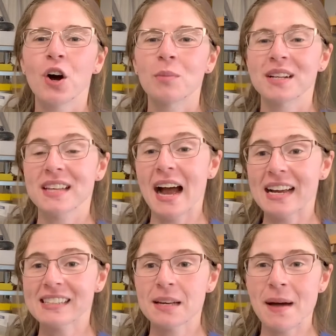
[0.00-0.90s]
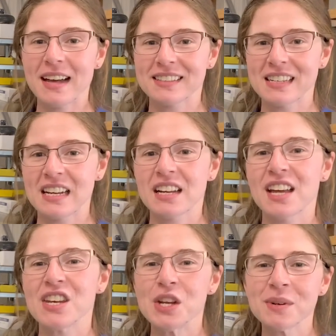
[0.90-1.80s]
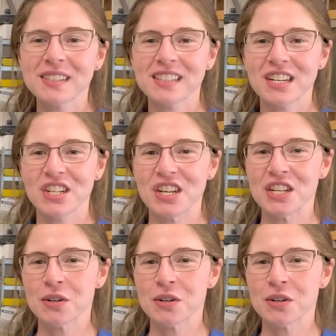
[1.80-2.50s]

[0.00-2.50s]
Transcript: Omron's highest capacity and newest addition